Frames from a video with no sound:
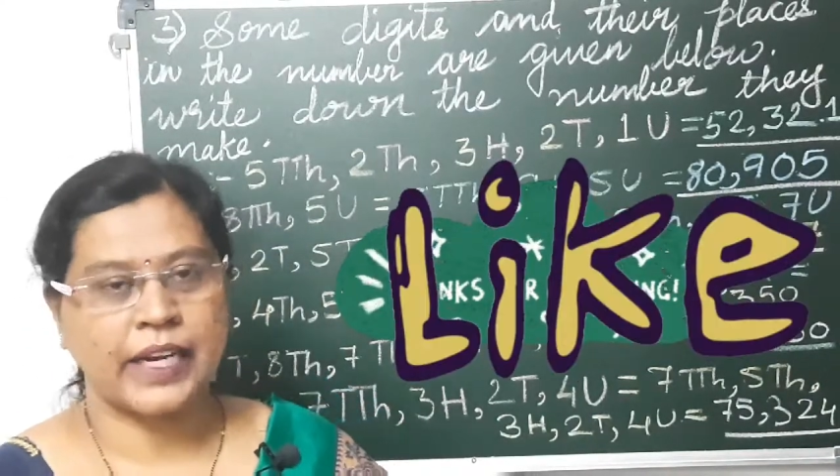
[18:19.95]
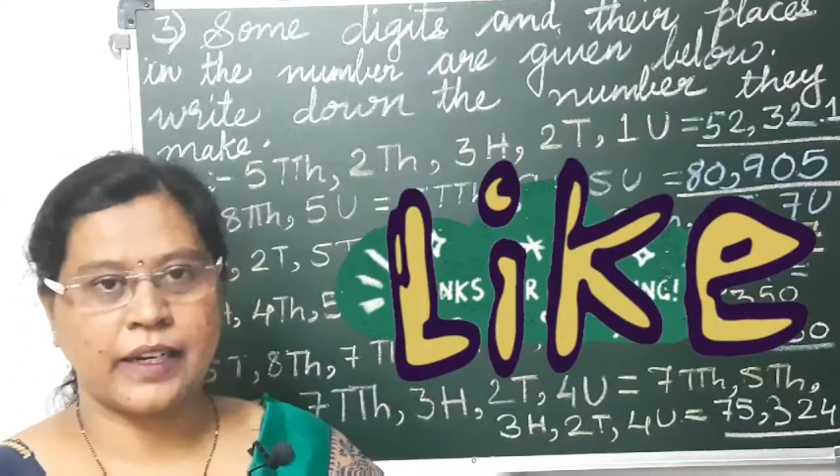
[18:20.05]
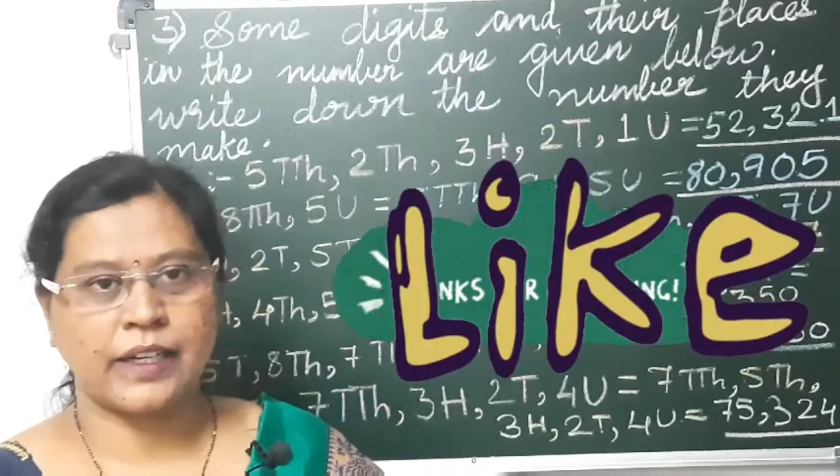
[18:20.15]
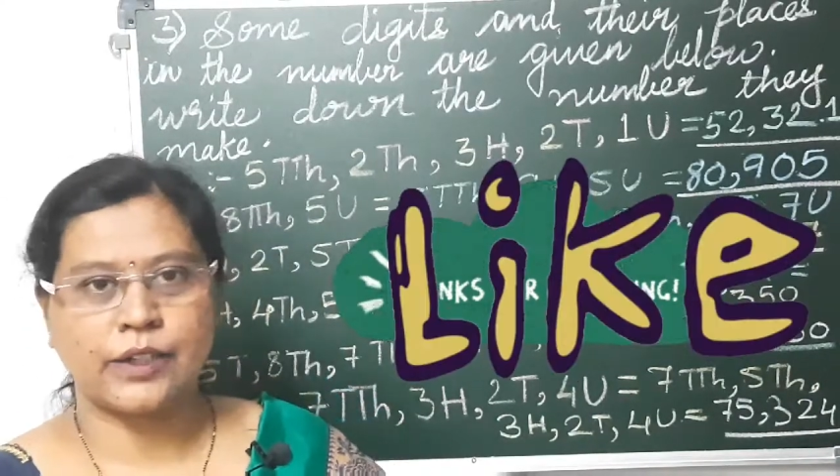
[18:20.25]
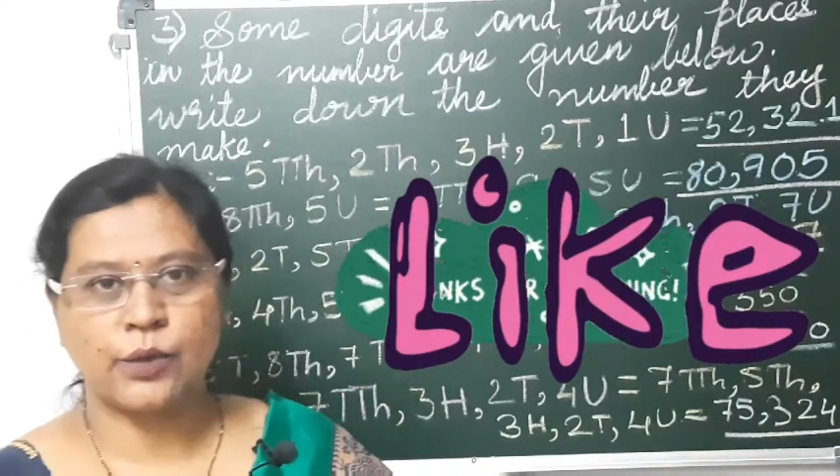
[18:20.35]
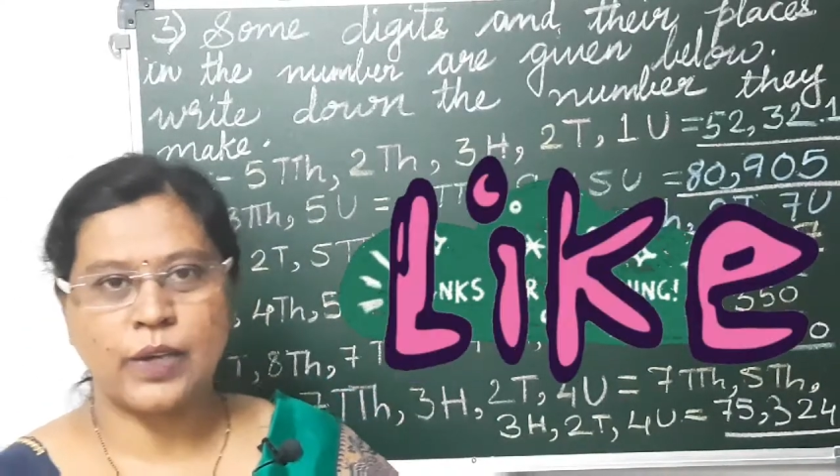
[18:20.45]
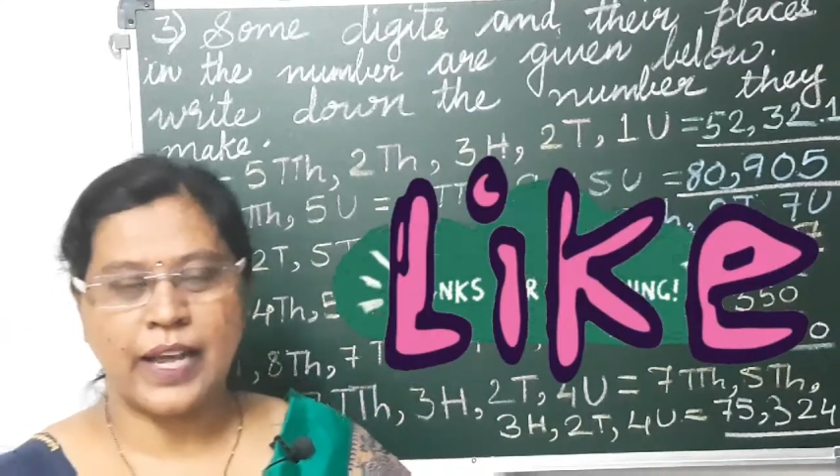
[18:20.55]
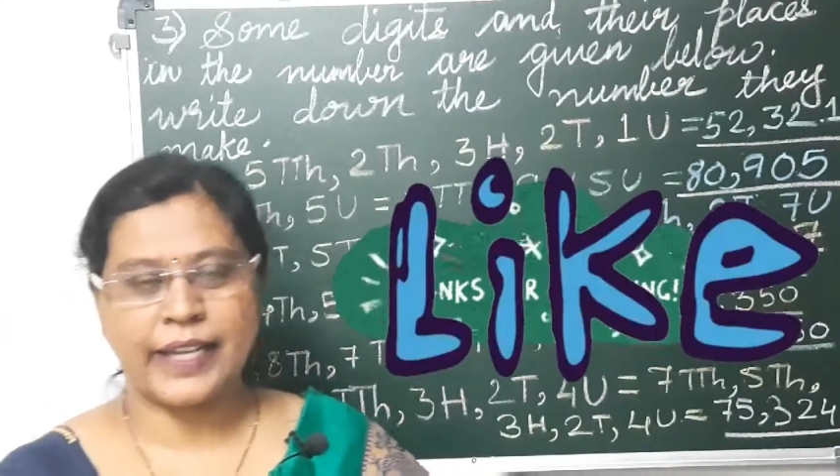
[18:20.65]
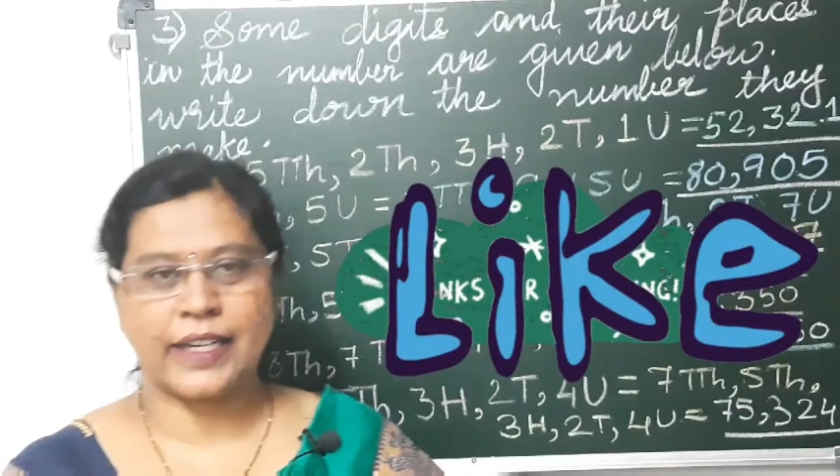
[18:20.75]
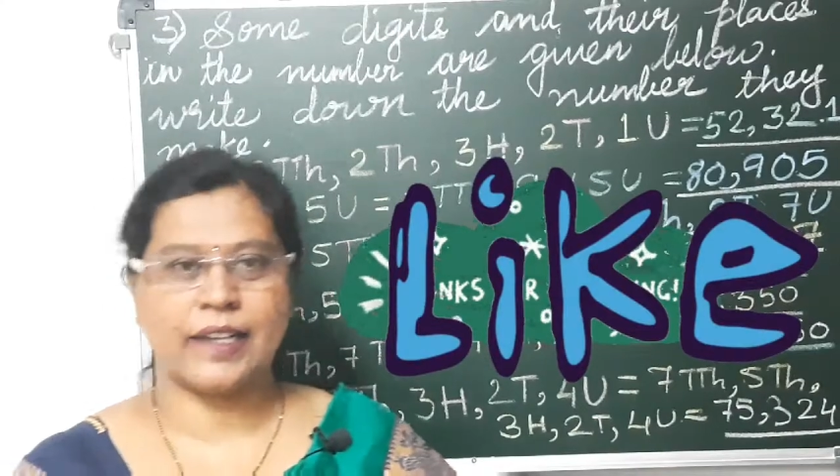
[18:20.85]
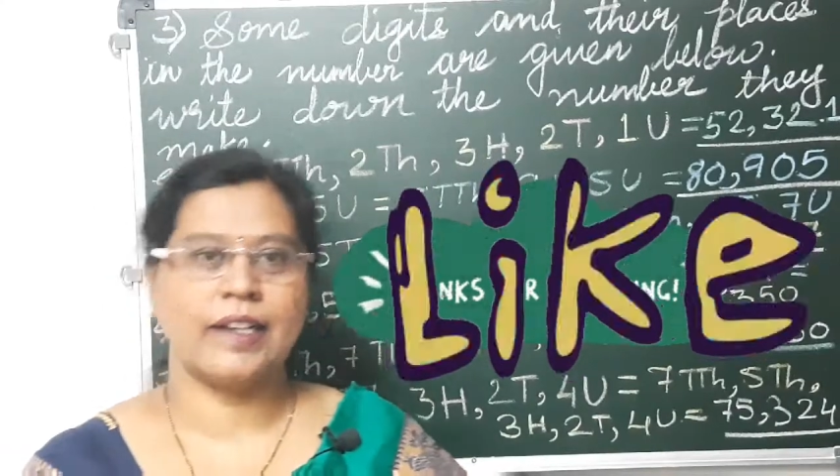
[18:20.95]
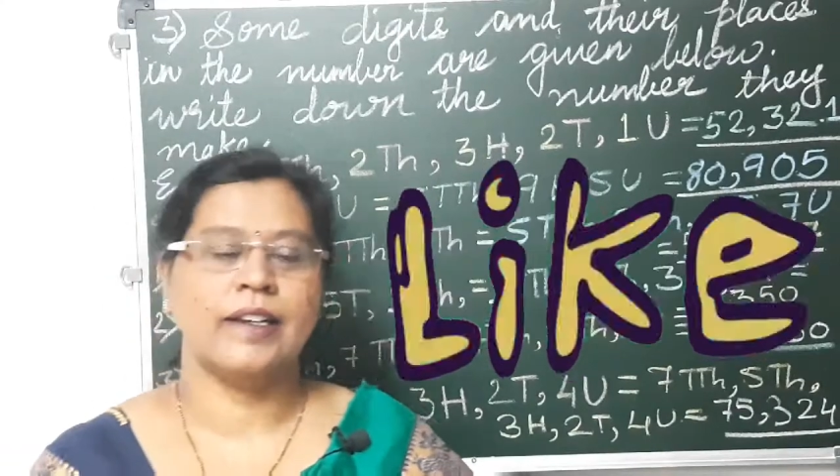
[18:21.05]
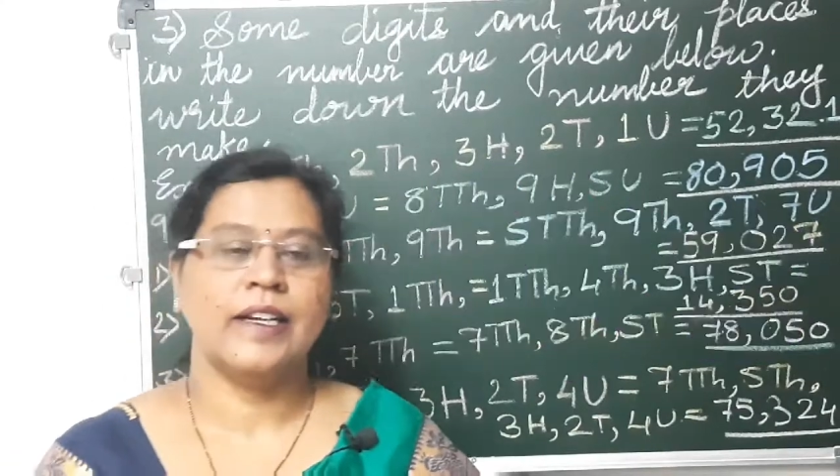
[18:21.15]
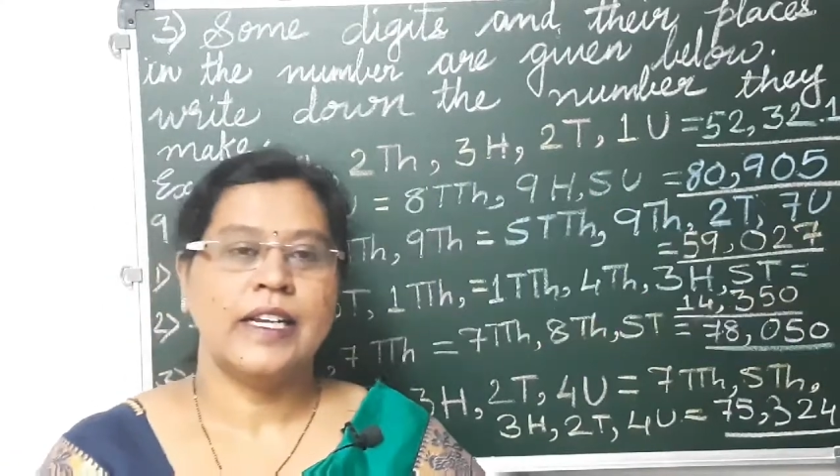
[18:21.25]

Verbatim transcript: and uh, do like